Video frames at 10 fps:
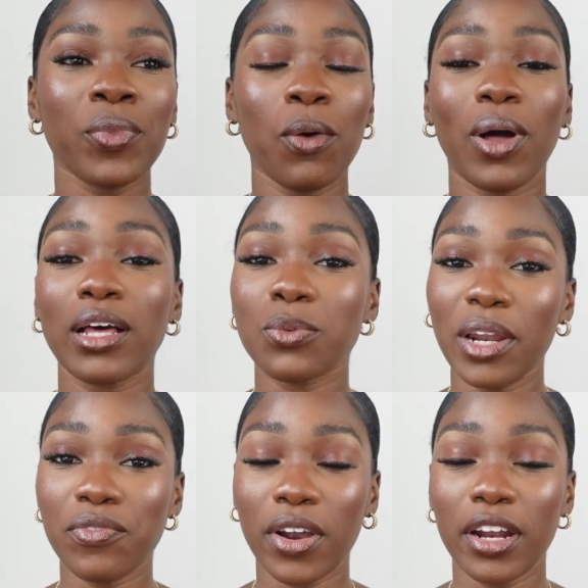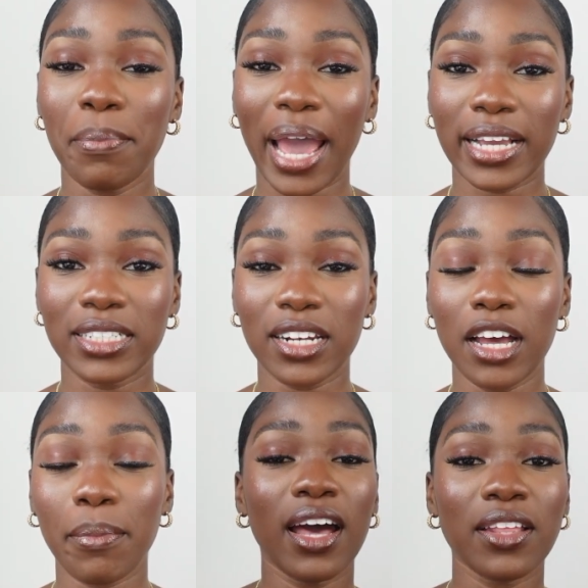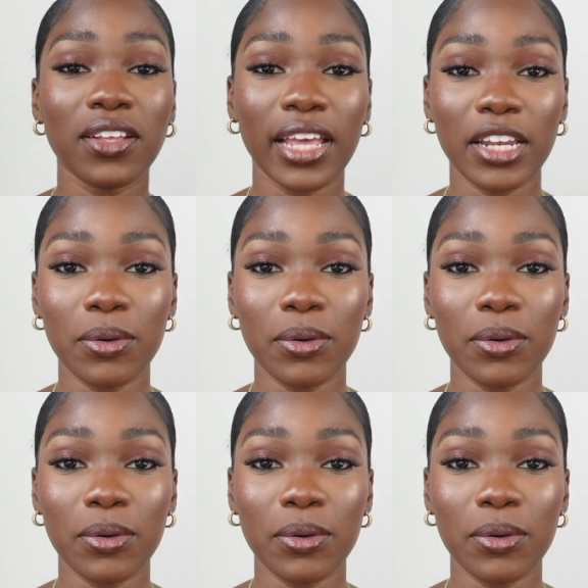while I was waiting for her to package it up, the other lady